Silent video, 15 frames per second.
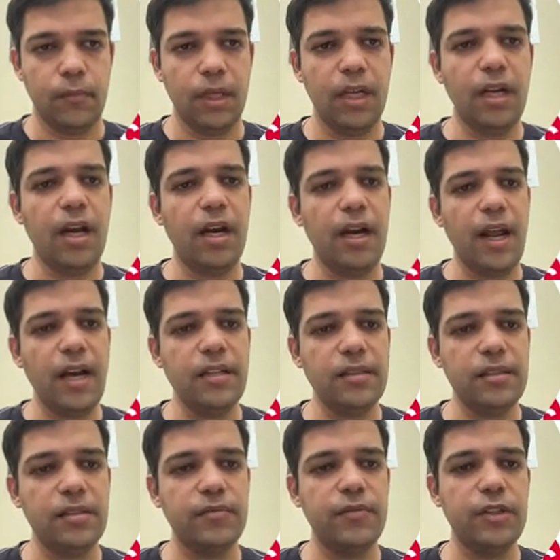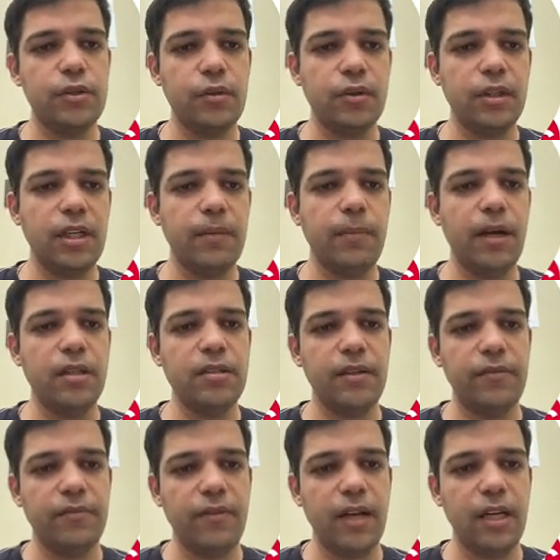In our analysis, we show that
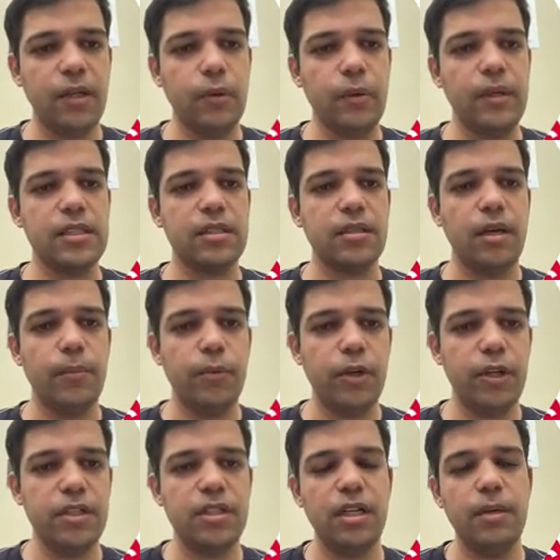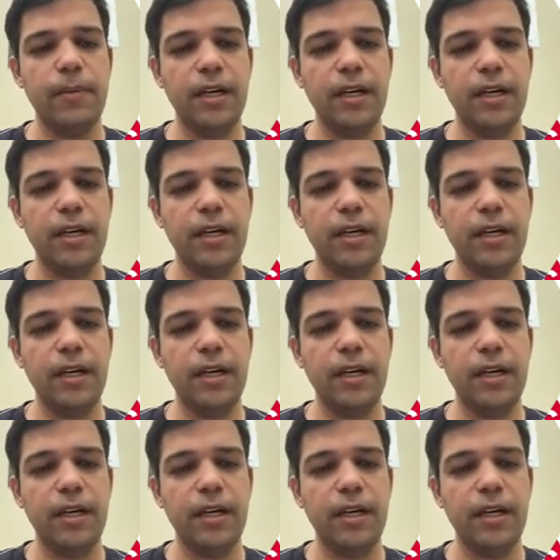Banzhaf value is computationally